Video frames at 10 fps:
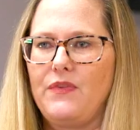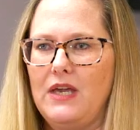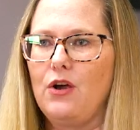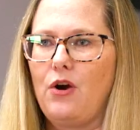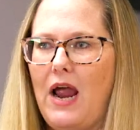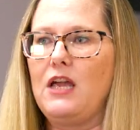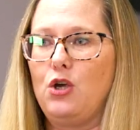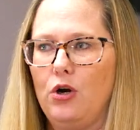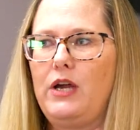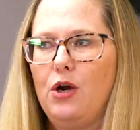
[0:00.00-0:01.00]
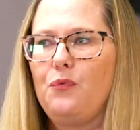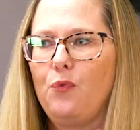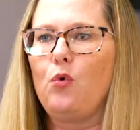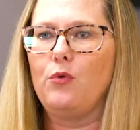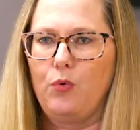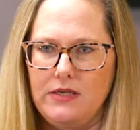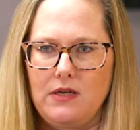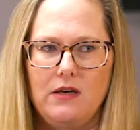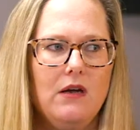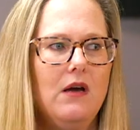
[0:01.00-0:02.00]
Hey, you're here for a
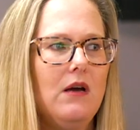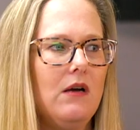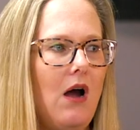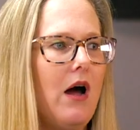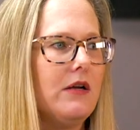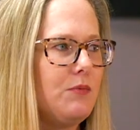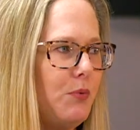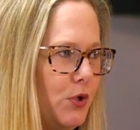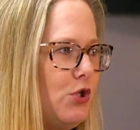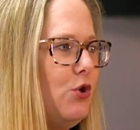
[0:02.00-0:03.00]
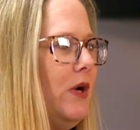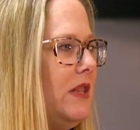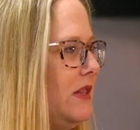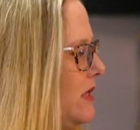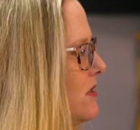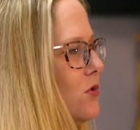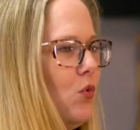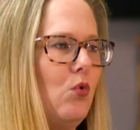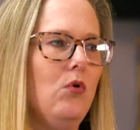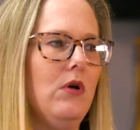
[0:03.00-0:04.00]
reason. God has put you in this
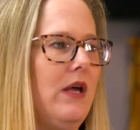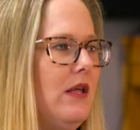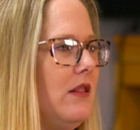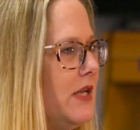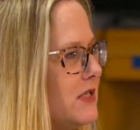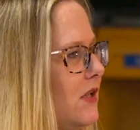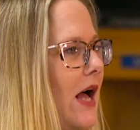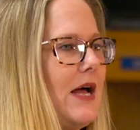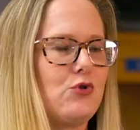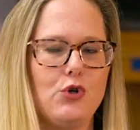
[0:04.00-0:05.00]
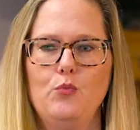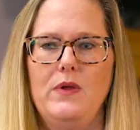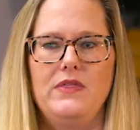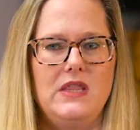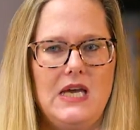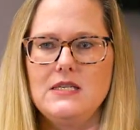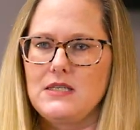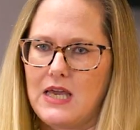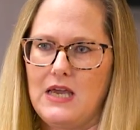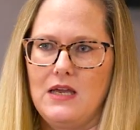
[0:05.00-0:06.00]
school, in this classroom with these
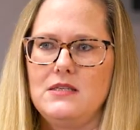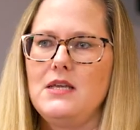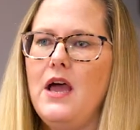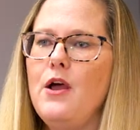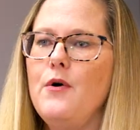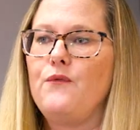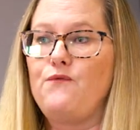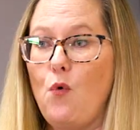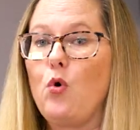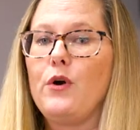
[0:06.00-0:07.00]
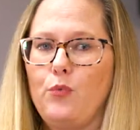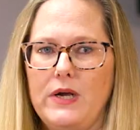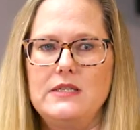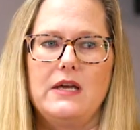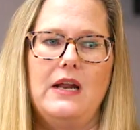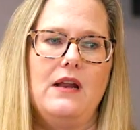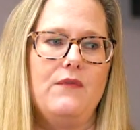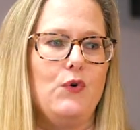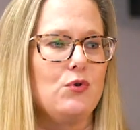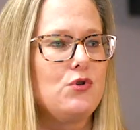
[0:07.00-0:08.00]
kids for a reason. And
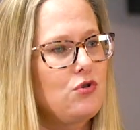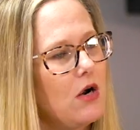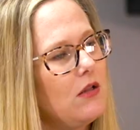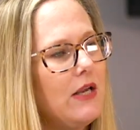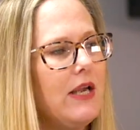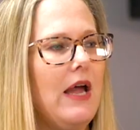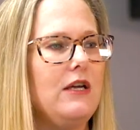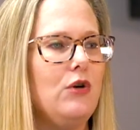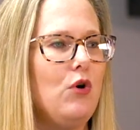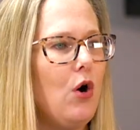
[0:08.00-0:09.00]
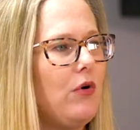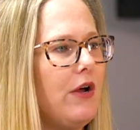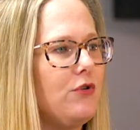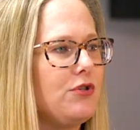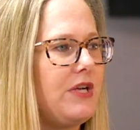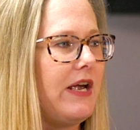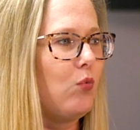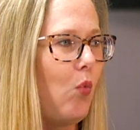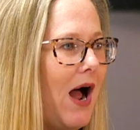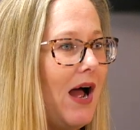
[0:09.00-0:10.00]
if you're struggling and you don't
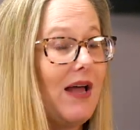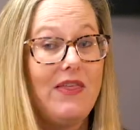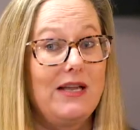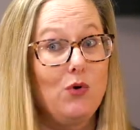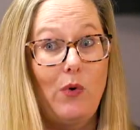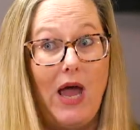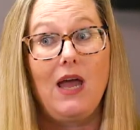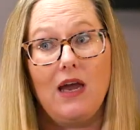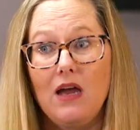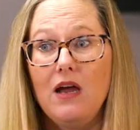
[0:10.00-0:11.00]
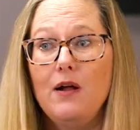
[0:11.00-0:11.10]
understand why, that's okay.